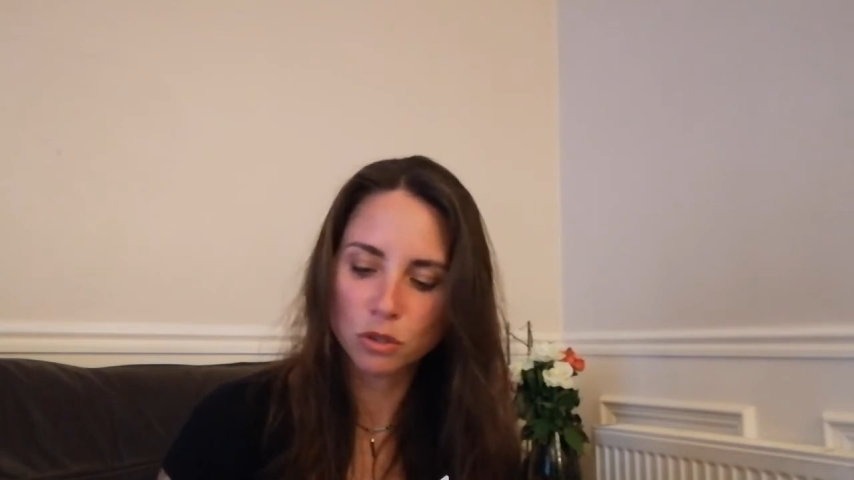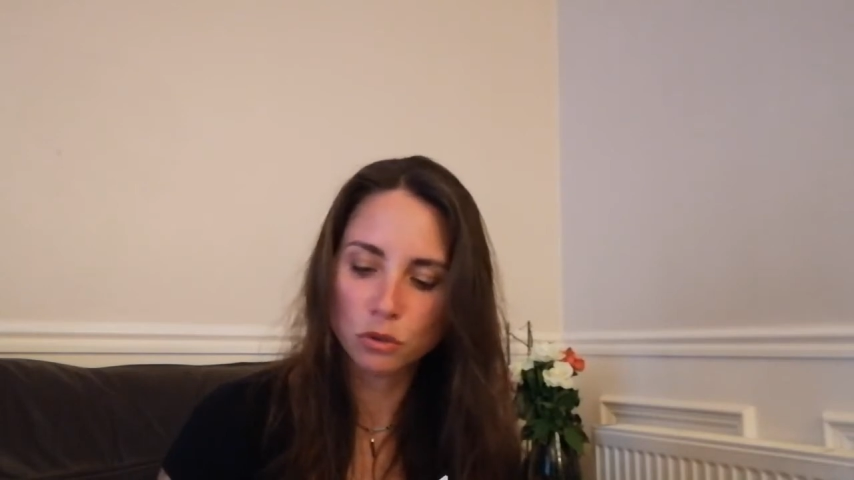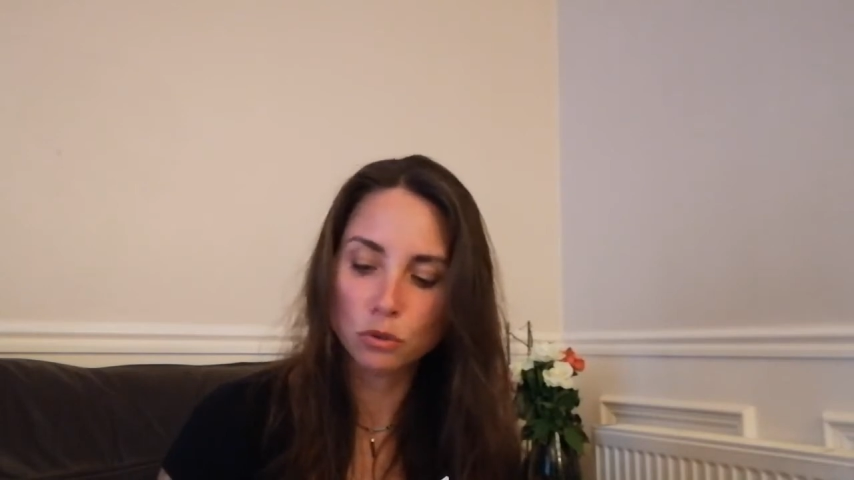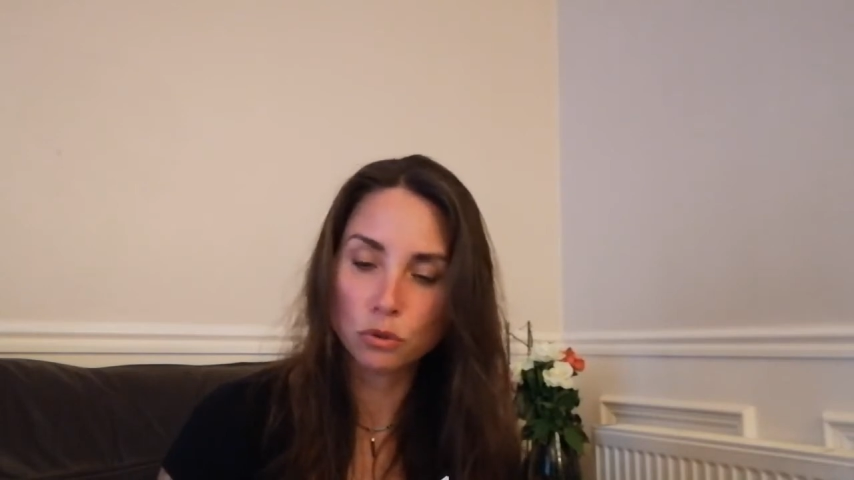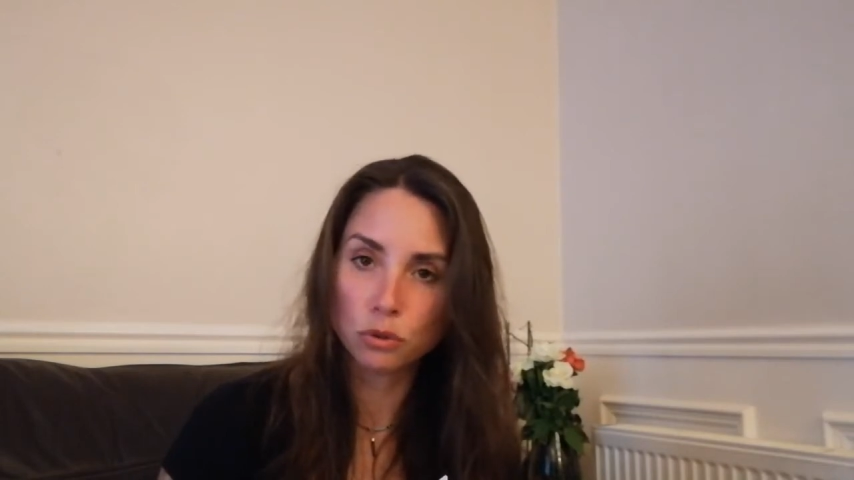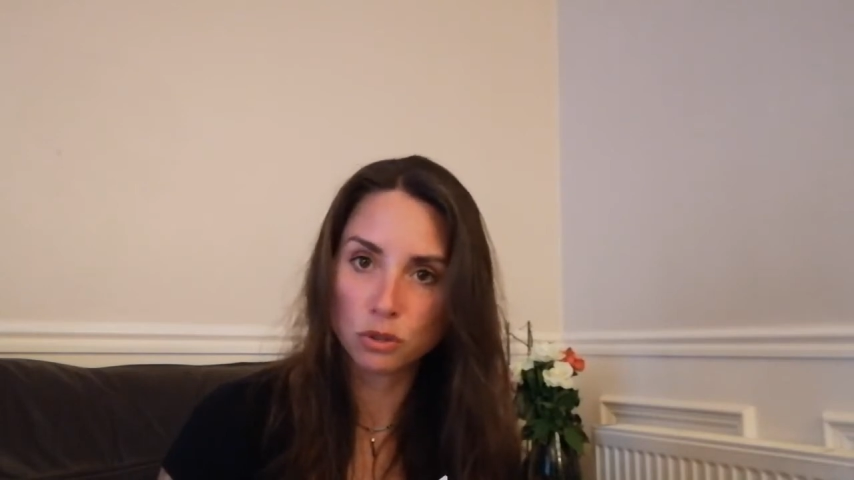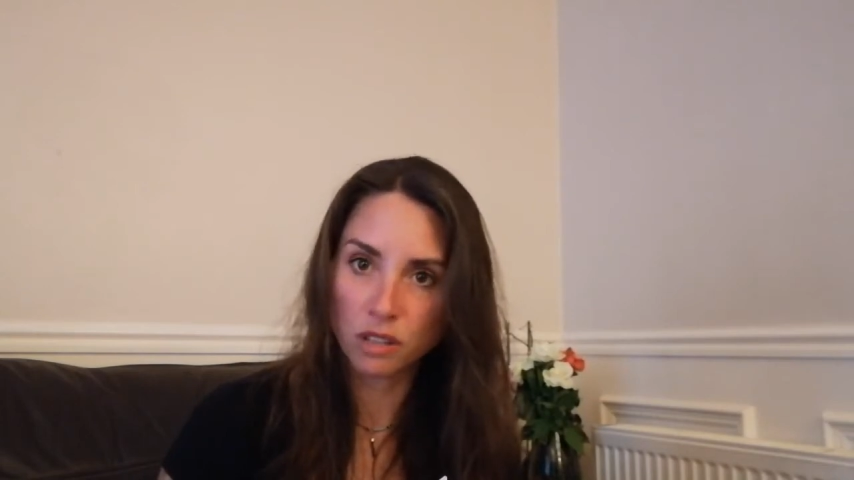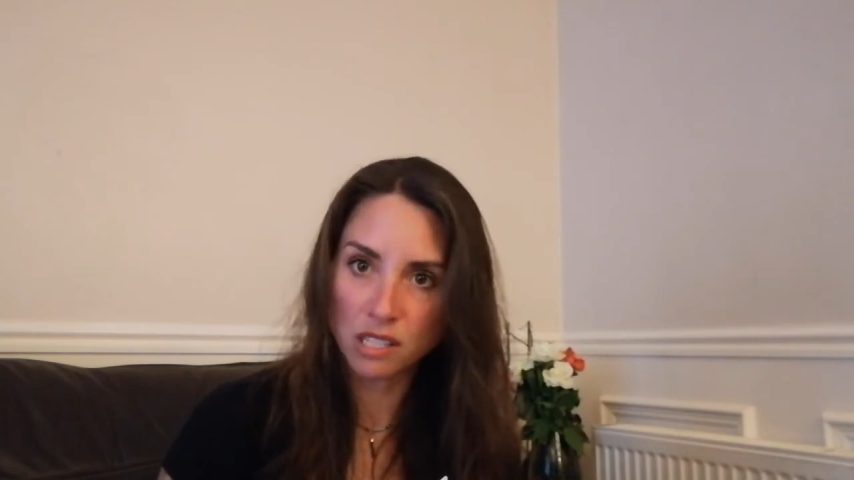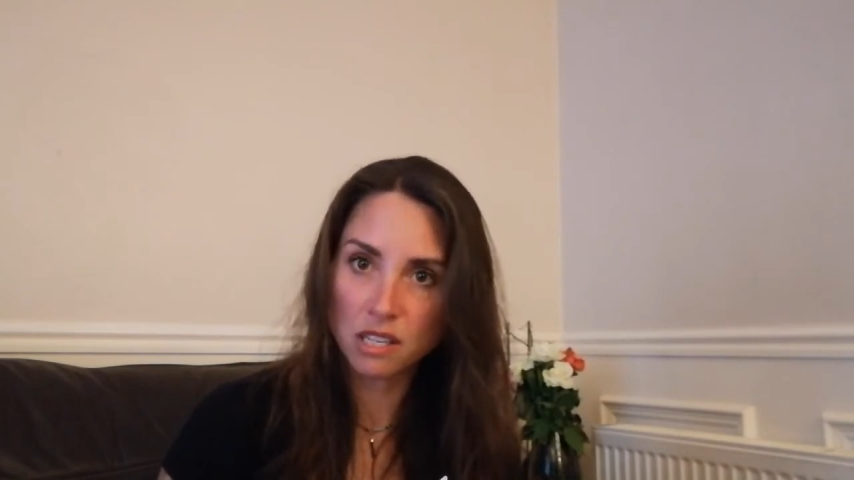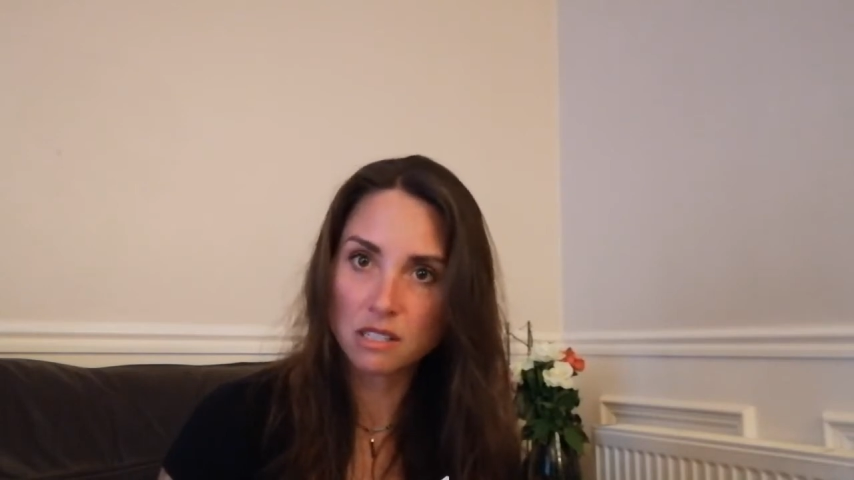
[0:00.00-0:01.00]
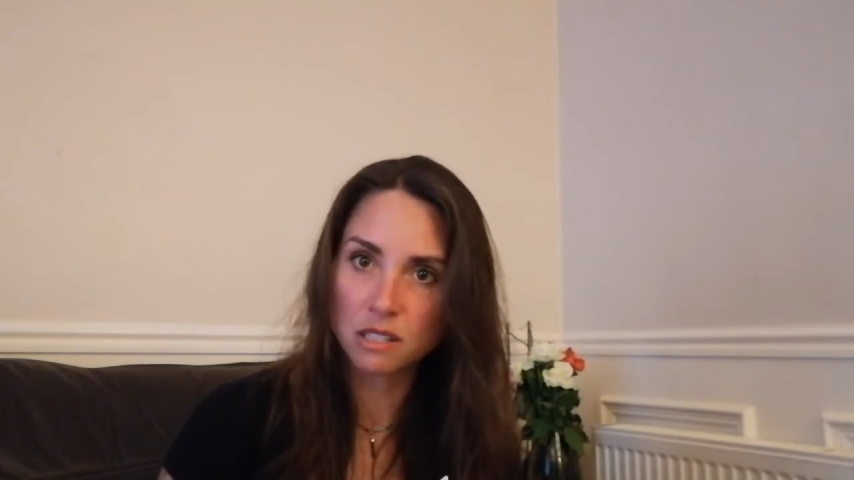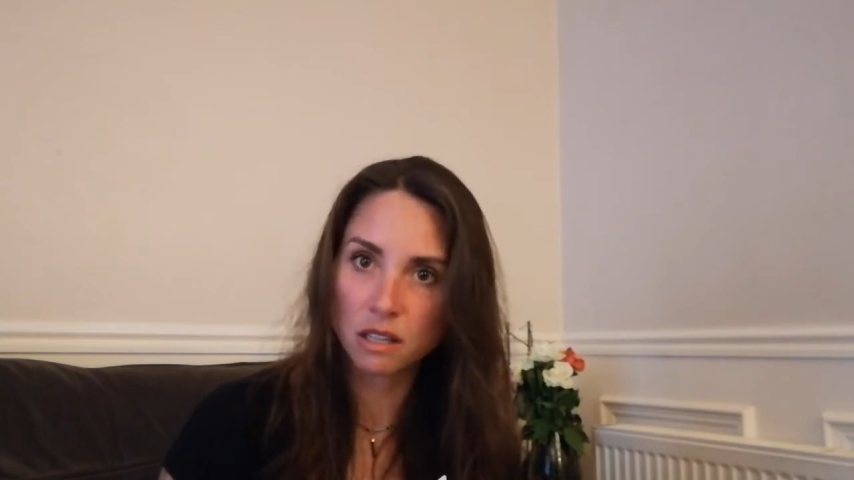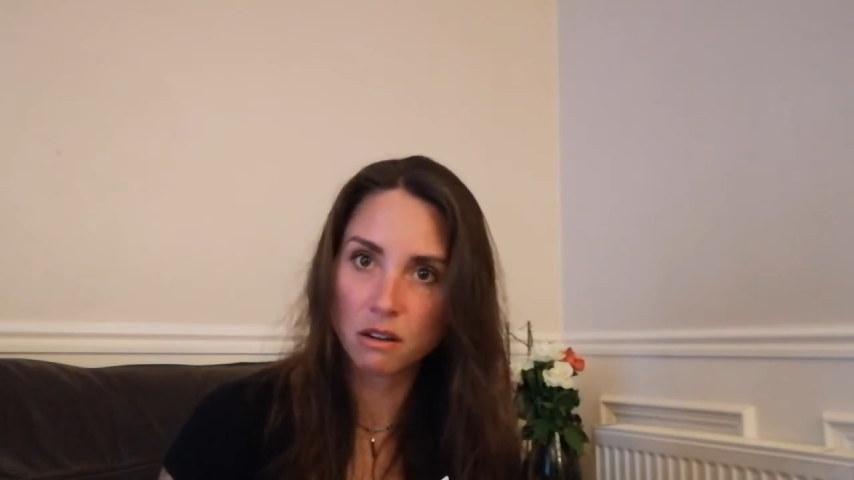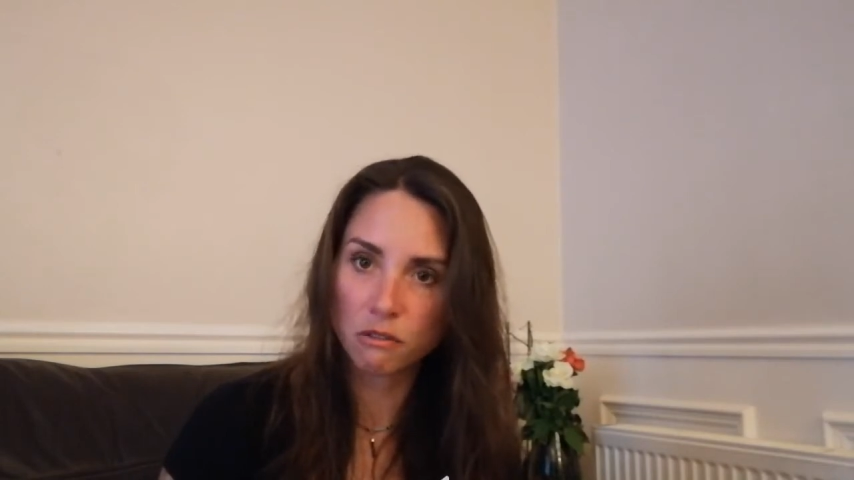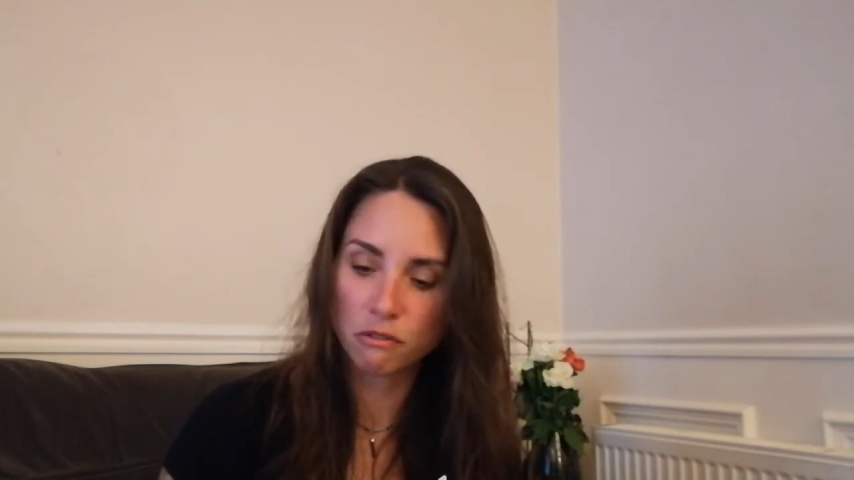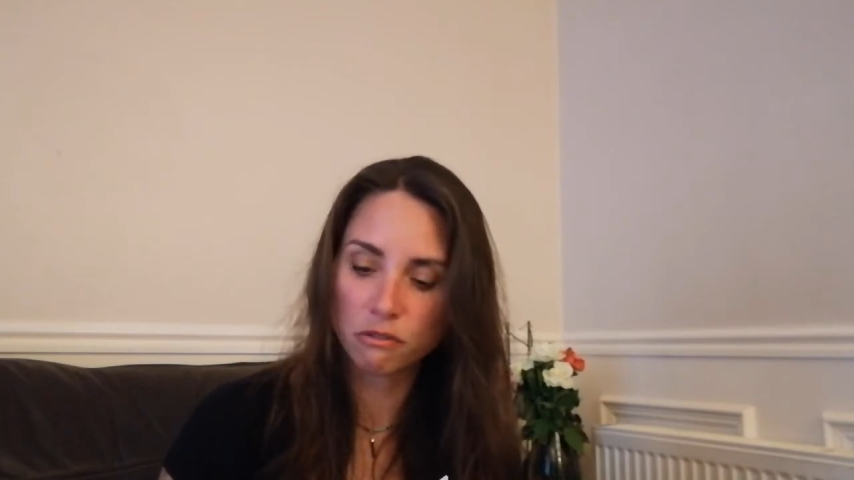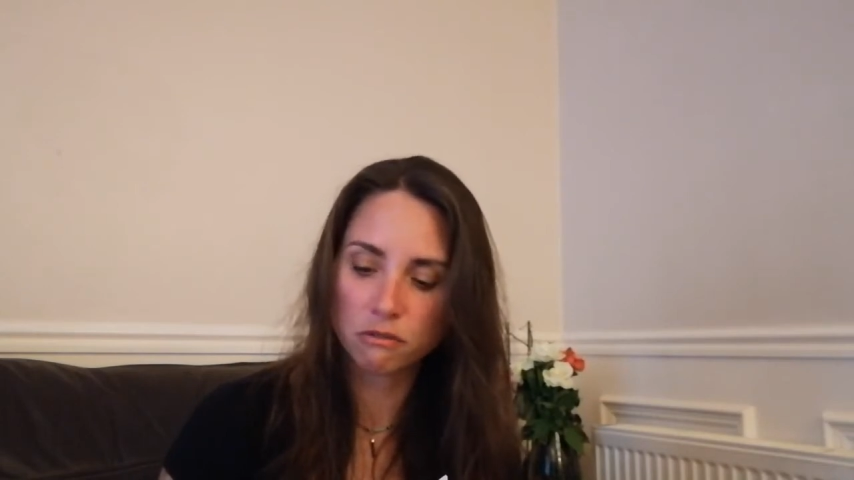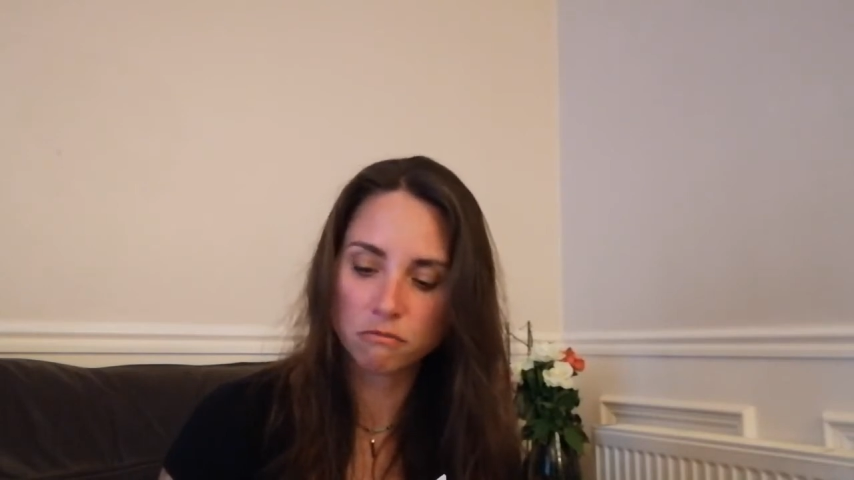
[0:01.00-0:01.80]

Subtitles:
No, this isn't love.